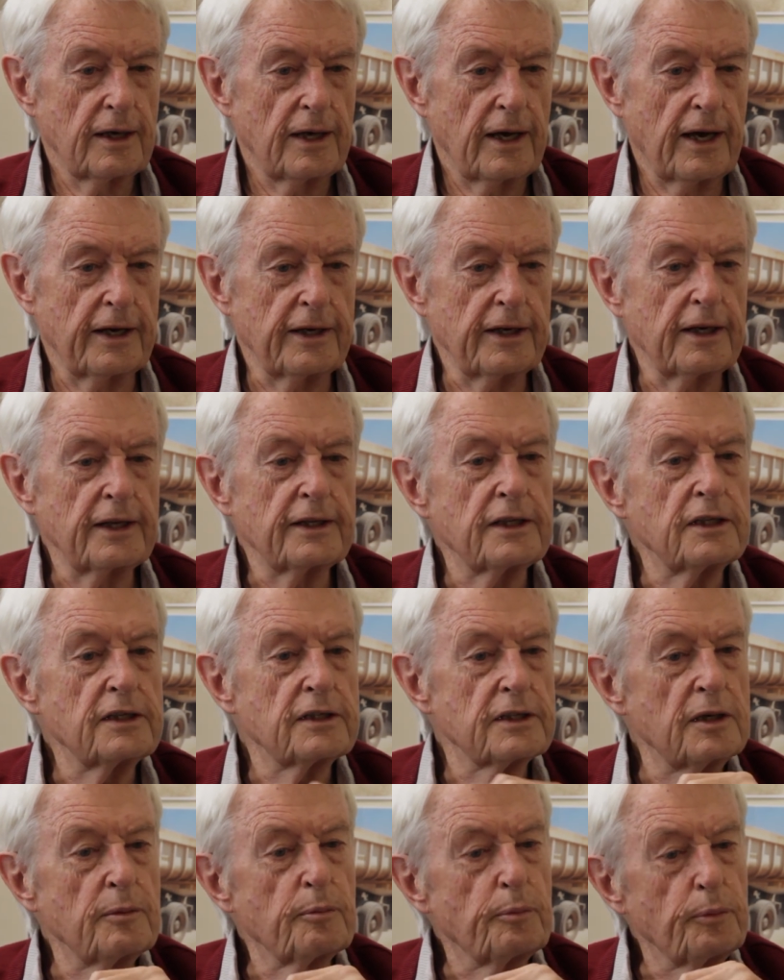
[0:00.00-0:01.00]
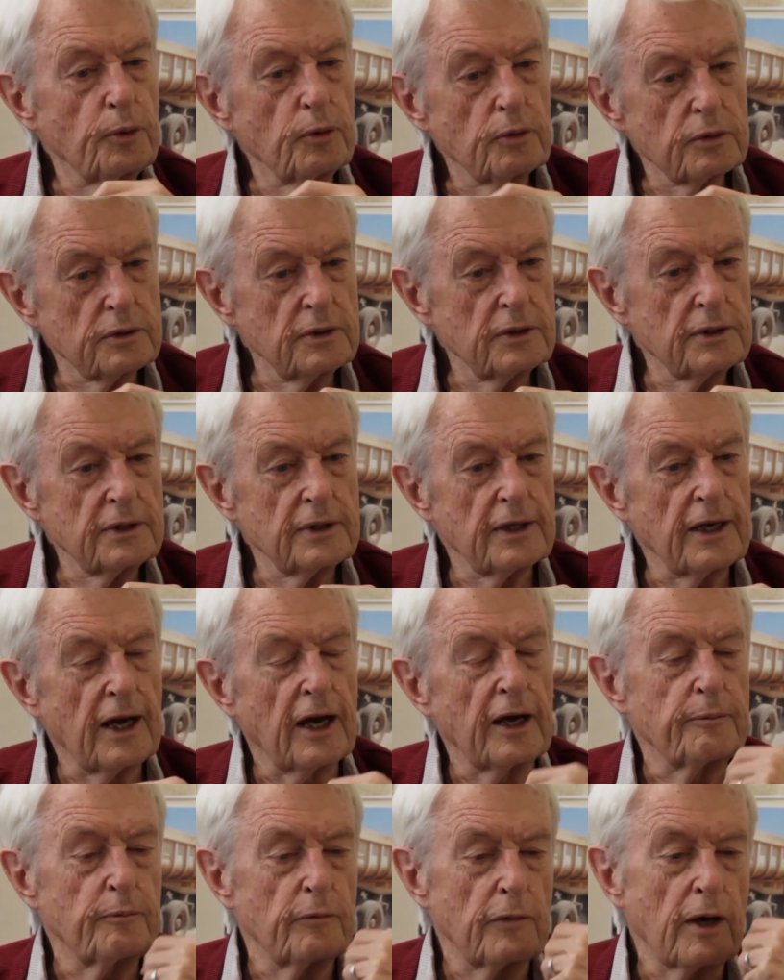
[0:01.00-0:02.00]
And it is important,
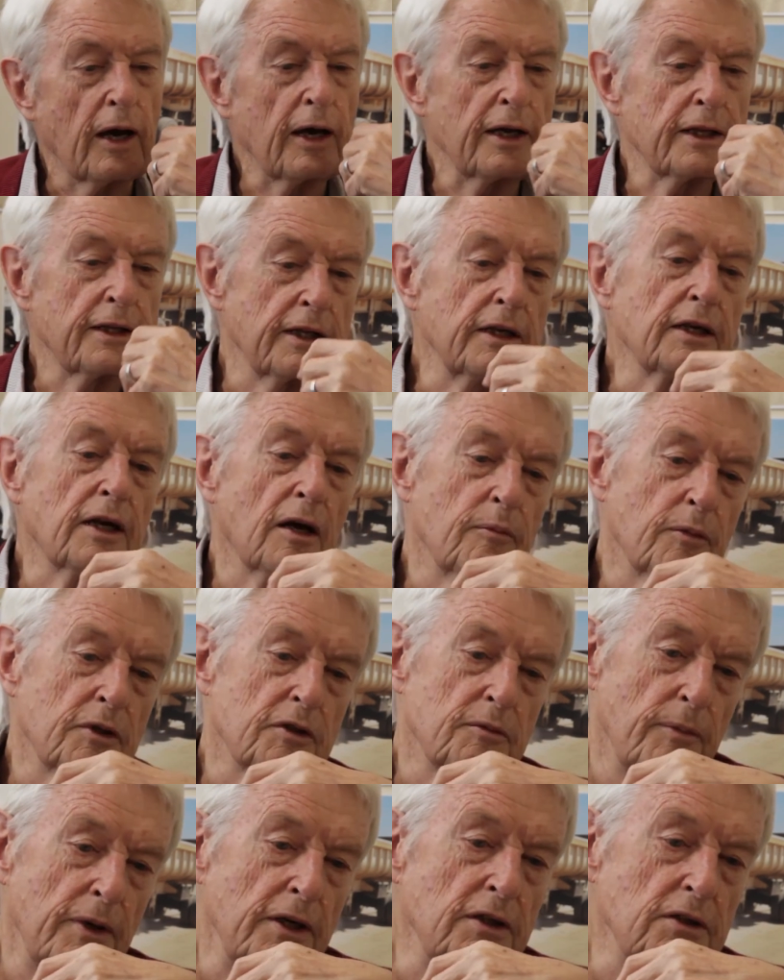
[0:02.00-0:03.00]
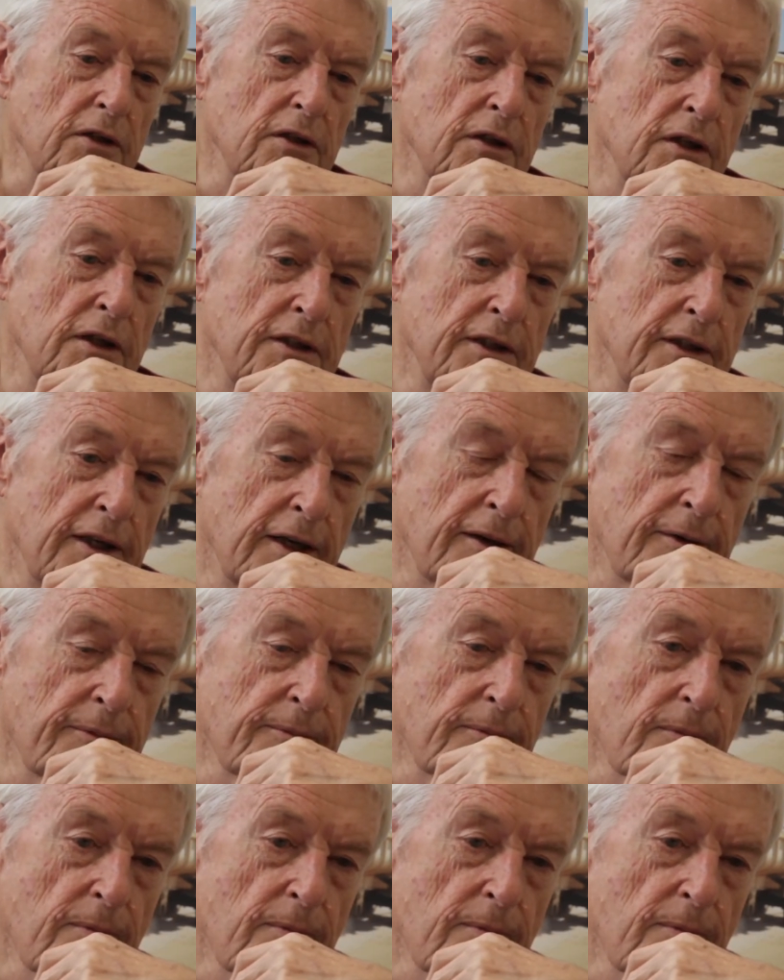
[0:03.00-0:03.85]
I think I must mention it here,